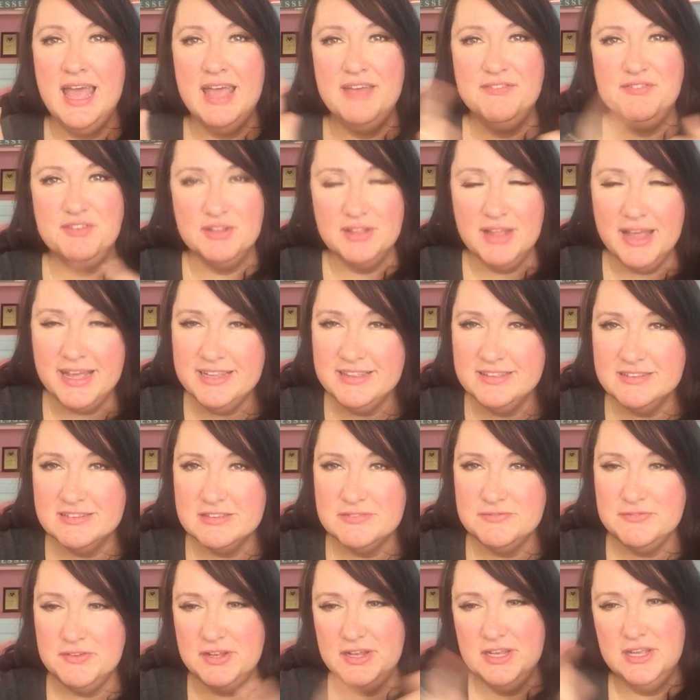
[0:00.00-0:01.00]
if you like
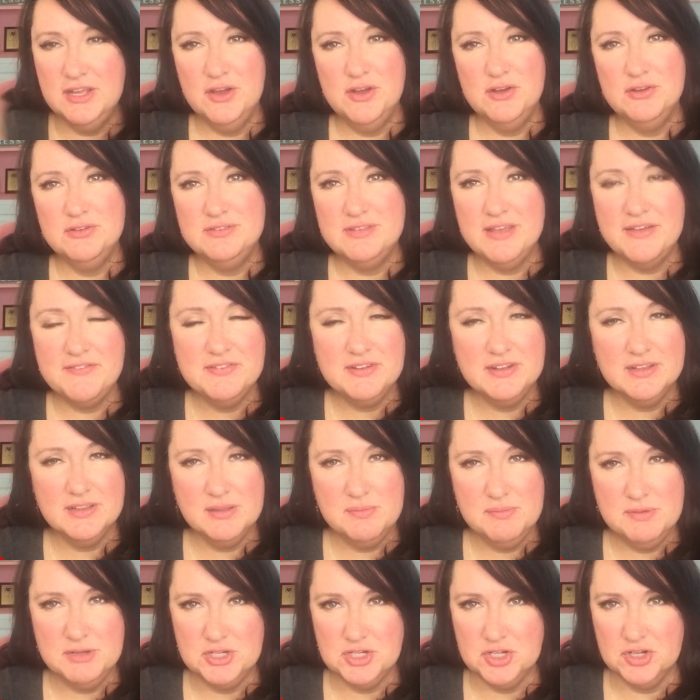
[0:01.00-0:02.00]
this video,
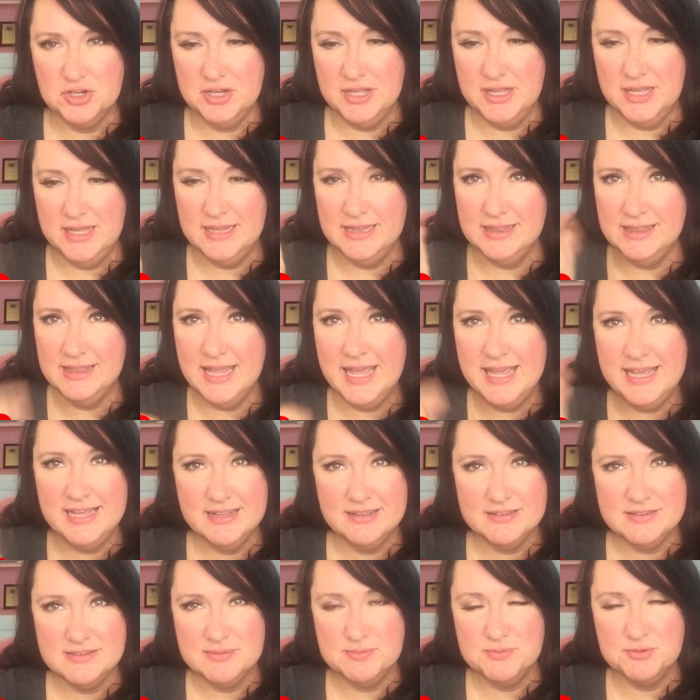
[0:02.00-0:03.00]
definitely be sure to hit
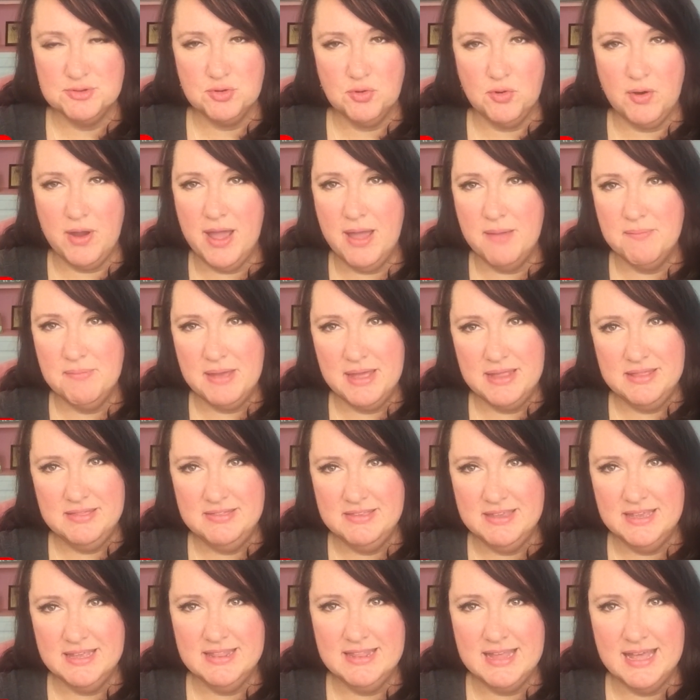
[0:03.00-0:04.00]
like, subscribe, and
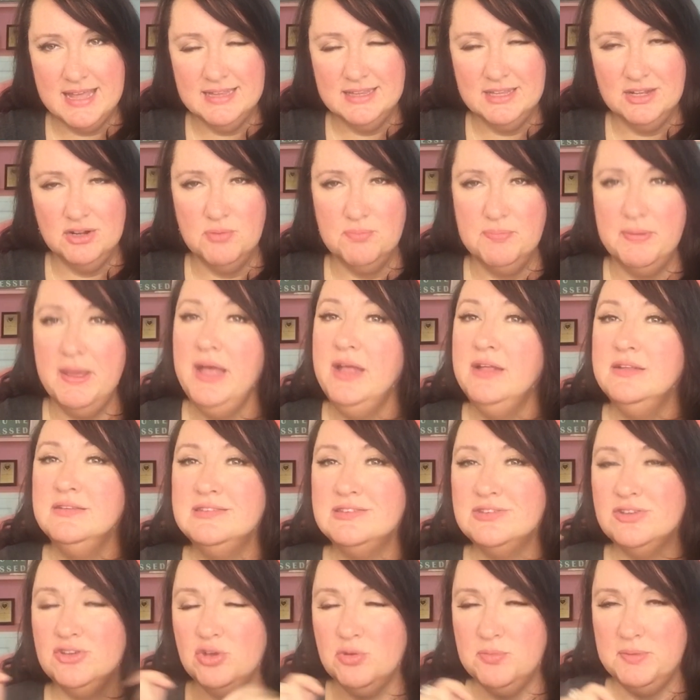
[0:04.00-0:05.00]
ding that little bell
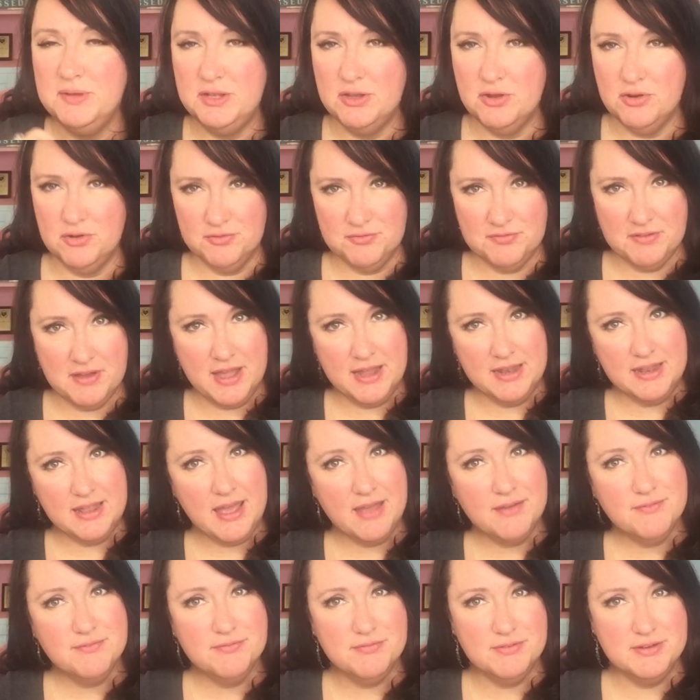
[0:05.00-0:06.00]
so you'll be notified
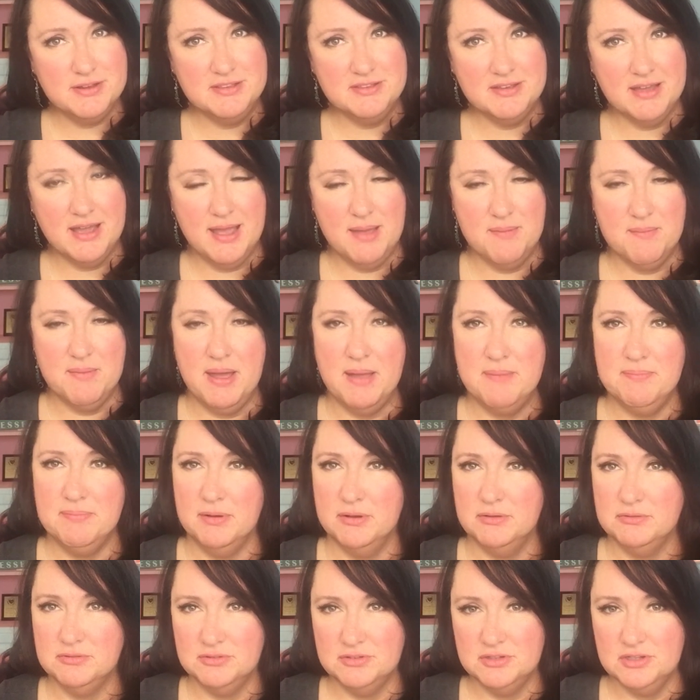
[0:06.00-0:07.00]
every time I
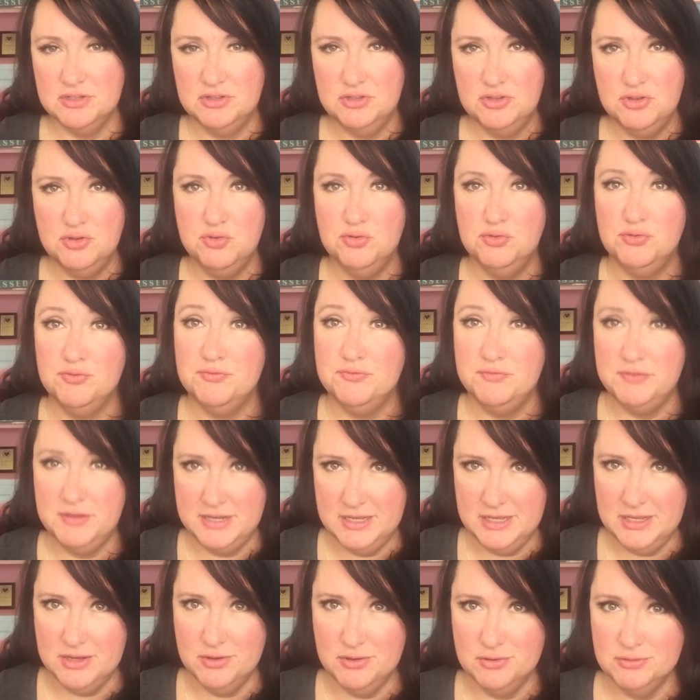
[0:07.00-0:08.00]
post new
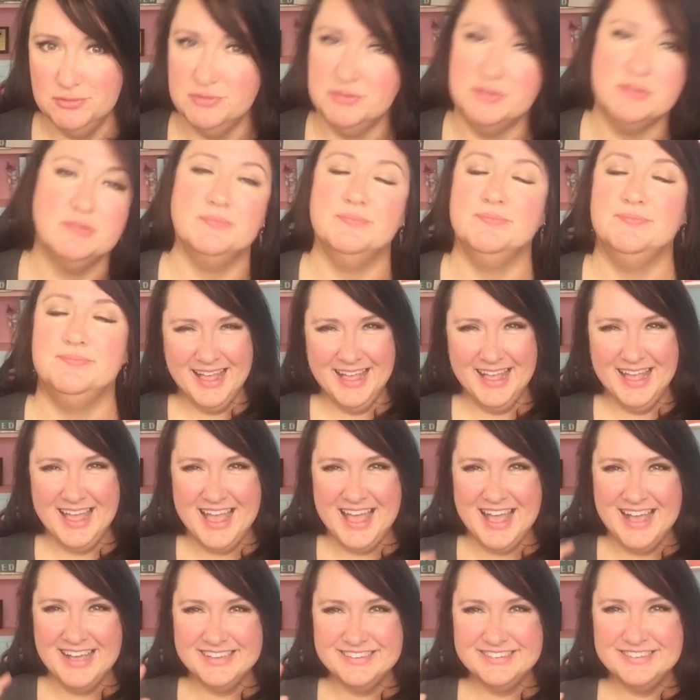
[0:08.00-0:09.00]
videos.
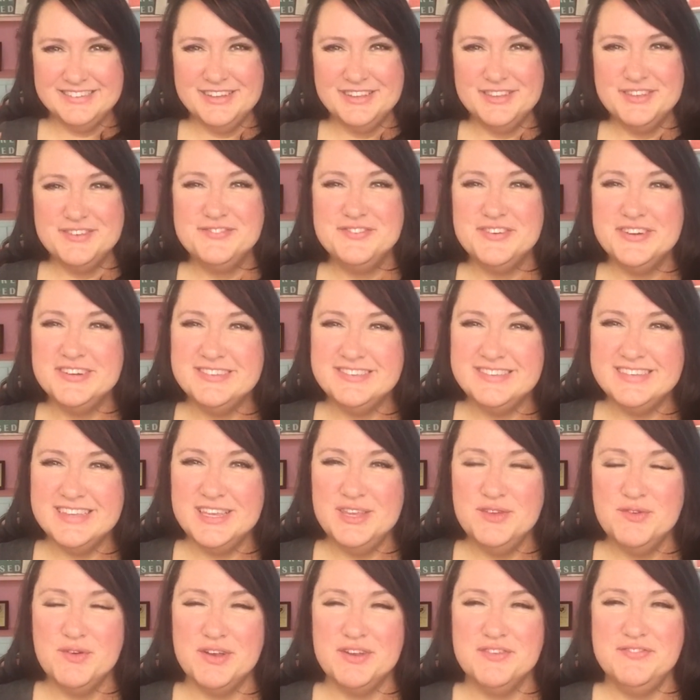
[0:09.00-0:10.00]
So the first
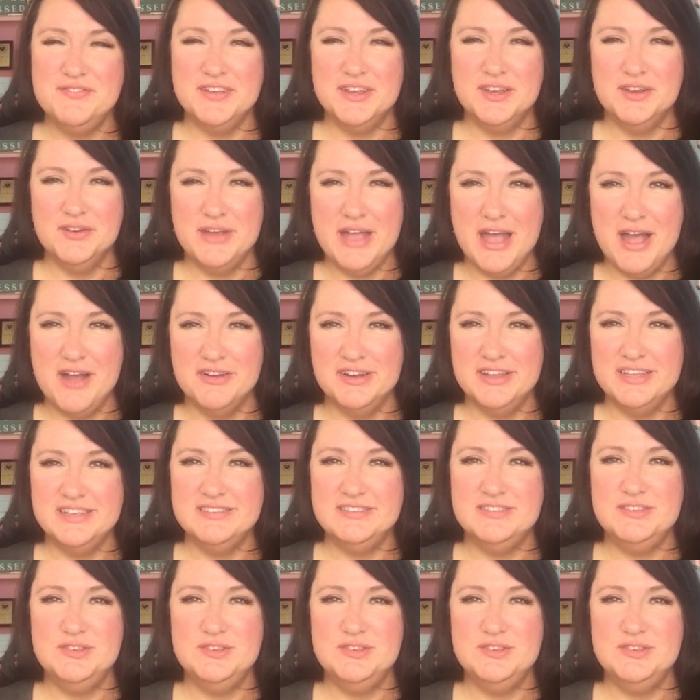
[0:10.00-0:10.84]
thing you want to figure out is